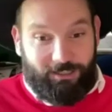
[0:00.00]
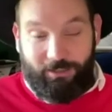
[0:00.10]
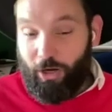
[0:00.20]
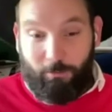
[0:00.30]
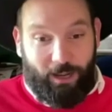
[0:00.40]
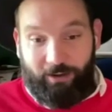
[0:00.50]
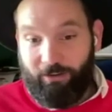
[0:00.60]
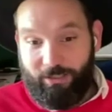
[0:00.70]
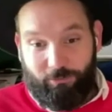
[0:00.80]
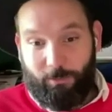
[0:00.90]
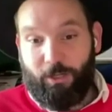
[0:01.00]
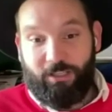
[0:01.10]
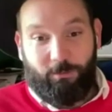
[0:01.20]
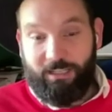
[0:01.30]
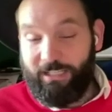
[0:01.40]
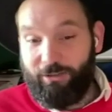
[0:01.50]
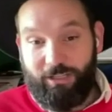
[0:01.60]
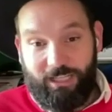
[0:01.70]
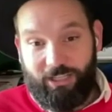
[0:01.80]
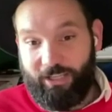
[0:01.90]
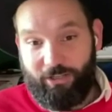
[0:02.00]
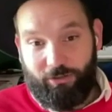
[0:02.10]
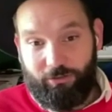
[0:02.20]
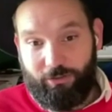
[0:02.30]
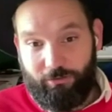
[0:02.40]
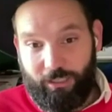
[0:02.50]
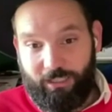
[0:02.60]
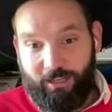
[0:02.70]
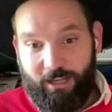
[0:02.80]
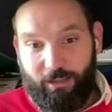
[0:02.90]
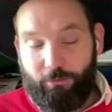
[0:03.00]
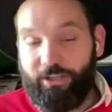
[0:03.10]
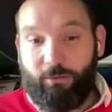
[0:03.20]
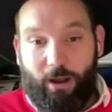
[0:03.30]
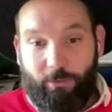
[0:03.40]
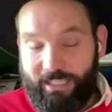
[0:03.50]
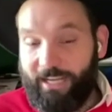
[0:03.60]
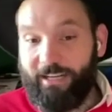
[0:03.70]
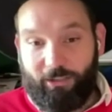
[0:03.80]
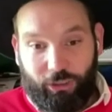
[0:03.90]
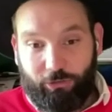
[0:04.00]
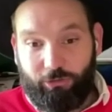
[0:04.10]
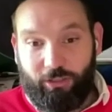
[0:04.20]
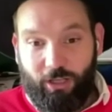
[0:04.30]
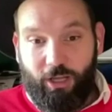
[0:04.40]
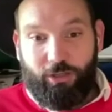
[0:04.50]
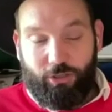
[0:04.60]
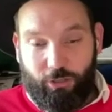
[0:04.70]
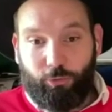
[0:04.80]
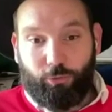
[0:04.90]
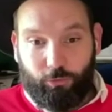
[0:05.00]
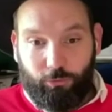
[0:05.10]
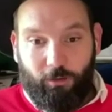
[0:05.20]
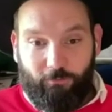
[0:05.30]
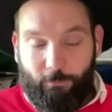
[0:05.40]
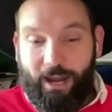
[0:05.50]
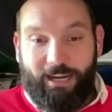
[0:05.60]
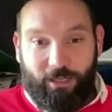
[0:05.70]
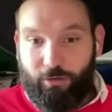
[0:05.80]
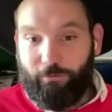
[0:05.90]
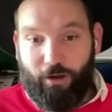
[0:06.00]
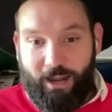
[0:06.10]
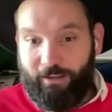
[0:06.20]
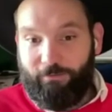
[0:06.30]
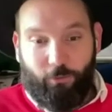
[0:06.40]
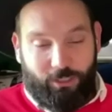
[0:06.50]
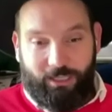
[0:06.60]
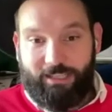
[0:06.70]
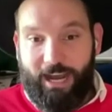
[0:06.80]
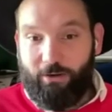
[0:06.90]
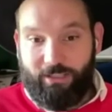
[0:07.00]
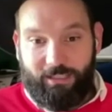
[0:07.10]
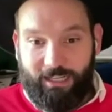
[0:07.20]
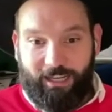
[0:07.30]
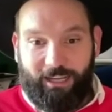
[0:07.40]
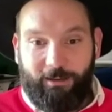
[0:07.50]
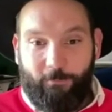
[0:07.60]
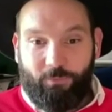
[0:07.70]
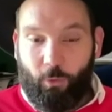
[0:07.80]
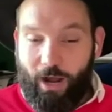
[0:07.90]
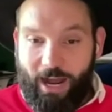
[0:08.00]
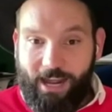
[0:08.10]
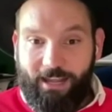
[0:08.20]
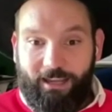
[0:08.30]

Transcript: It's not parents' responsibility to teach their children to read. The reason why we send our children to school from Monday to Friday for six hours a day, why?